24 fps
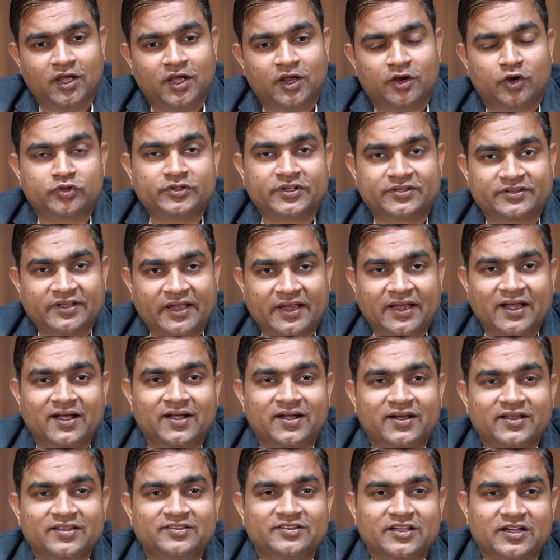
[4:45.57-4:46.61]
Now the
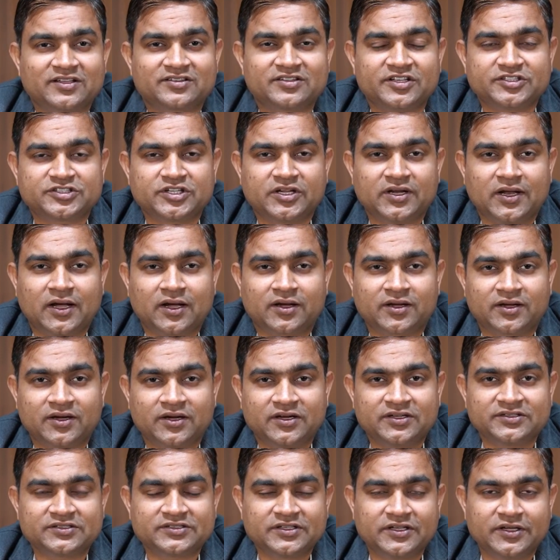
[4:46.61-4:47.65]
secondary succession
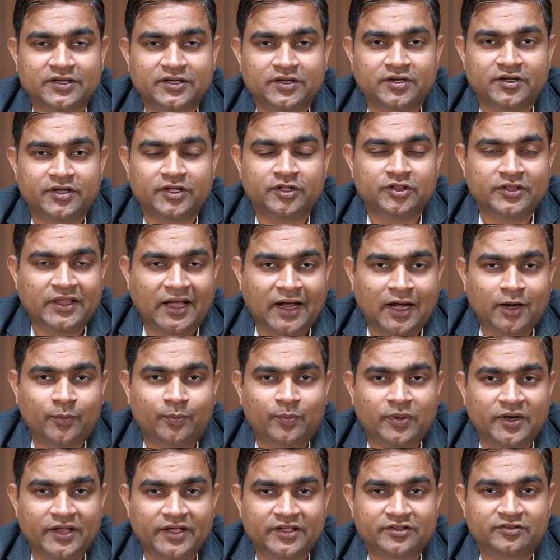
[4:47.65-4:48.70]
occurs in that
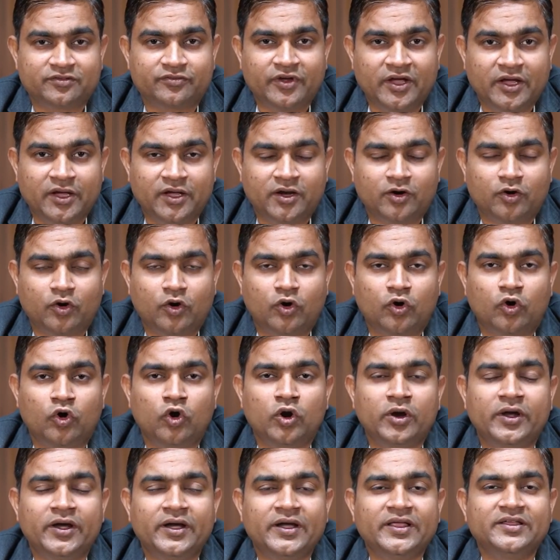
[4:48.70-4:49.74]
place where
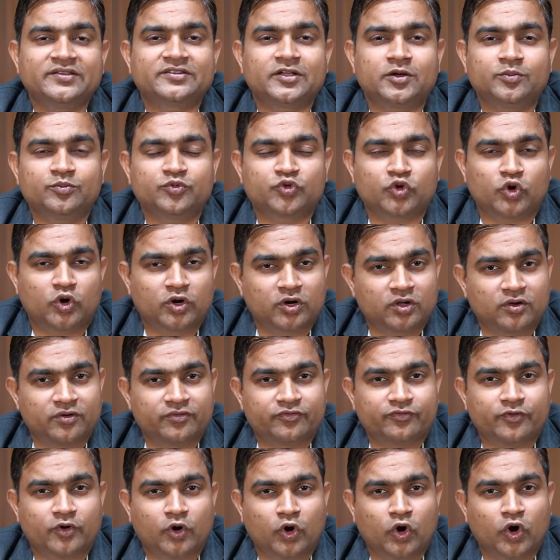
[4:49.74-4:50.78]
already some sort
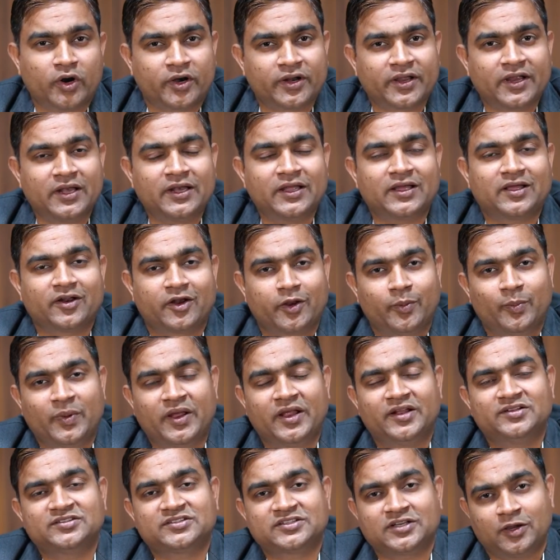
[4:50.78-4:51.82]
of organic
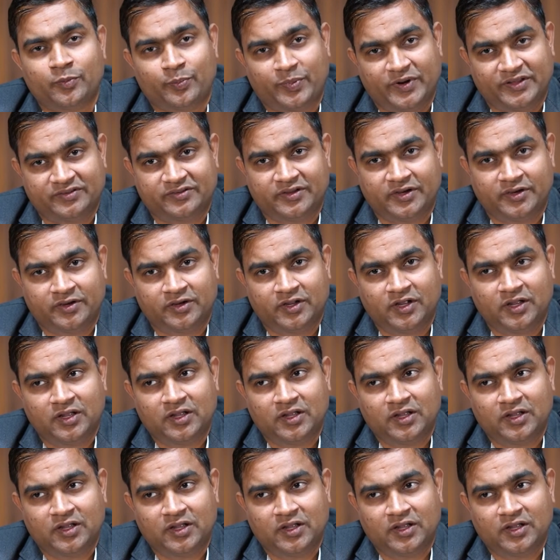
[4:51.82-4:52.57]
remains are present,